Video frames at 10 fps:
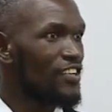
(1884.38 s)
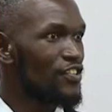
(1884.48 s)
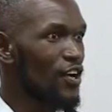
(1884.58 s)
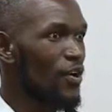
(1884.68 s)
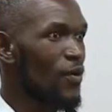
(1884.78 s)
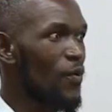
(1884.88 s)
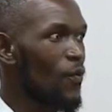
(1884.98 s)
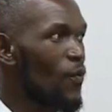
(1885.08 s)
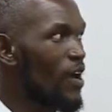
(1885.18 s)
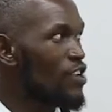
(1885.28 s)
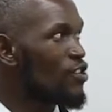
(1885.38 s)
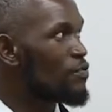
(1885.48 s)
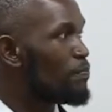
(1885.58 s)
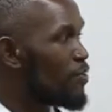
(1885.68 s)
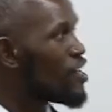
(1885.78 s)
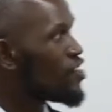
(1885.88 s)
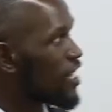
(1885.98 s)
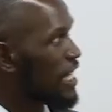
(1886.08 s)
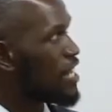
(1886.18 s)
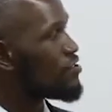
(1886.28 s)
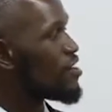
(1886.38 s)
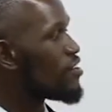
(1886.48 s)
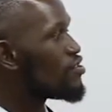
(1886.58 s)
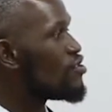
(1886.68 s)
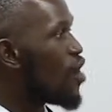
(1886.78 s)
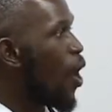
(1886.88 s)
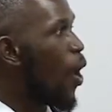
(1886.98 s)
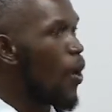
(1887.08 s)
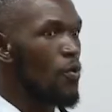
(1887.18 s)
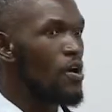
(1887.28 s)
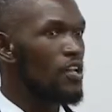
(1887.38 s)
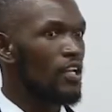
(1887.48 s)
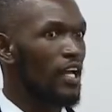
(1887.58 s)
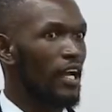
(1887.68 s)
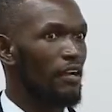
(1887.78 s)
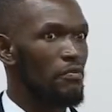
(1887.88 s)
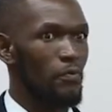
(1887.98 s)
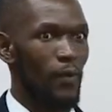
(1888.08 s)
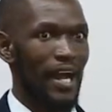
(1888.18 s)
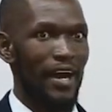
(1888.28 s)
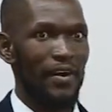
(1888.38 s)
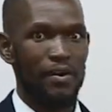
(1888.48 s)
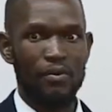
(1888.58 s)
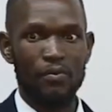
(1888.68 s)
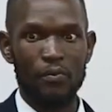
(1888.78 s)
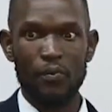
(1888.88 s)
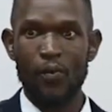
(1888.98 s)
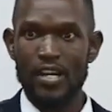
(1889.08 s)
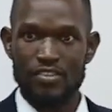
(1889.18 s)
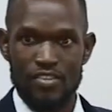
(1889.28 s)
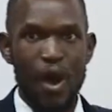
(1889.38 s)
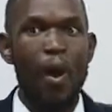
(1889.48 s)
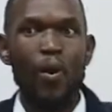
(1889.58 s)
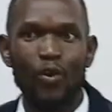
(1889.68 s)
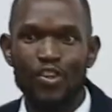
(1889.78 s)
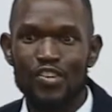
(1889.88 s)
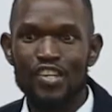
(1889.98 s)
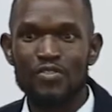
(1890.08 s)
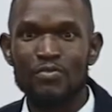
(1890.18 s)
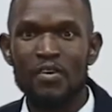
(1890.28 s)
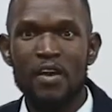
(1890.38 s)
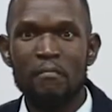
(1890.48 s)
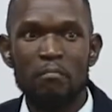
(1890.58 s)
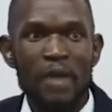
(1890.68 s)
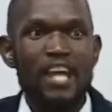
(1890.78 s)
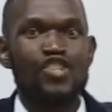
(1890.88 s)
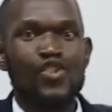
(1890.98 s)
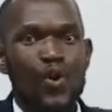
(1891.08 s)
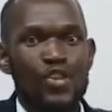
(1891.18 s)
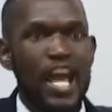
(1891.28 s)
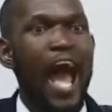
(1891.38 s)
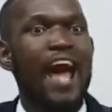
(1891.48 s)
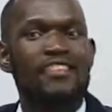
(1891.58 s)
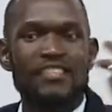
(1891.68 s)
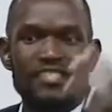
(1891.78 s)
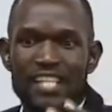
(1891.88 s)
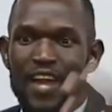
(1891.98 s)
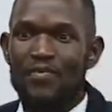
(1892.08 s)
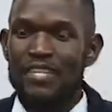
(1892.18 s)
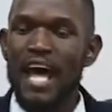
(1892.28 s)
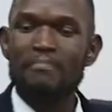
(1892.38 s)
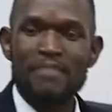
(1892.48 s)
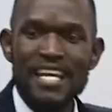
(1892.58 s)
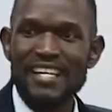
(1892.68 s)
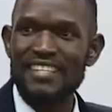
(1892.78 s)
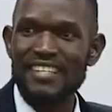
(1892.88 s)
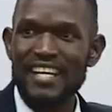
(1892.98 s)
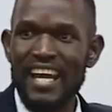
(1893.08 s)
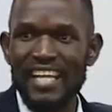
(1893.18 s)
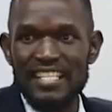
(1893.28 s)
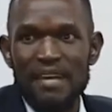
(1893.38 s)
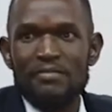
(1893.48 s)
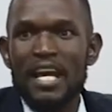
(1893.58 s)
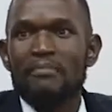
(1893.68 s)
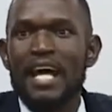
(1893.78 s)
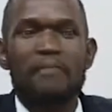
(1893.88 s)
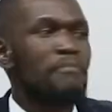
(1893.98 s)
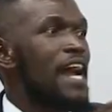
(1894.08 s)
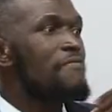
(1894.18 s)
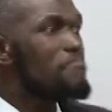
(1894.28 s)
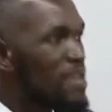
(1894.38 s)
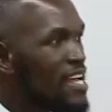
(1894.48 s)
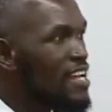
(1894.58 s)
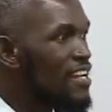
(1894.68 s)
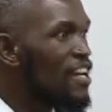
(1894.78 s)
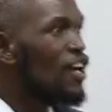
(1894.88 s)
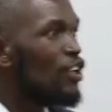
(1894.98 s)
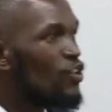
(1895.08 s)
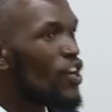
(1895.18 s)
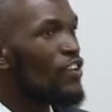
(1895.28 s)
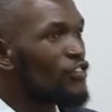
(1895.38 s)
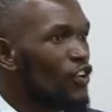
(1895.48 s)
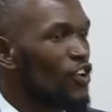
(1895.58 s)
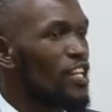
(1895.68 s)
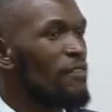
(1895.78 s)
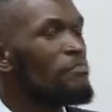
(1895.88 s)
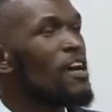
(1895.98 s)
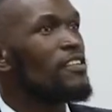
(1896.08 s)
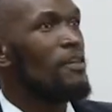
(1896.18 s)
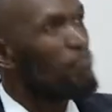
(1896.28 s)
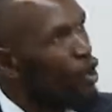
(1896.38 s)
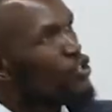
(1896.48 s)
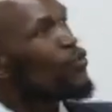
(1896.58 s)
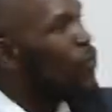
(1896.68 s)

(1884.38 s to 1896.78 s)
So when you're preaching and then you say snow, they're like, well, what's no. You need to make sure they understand what that means. And sometimes that might mean looking for the, the most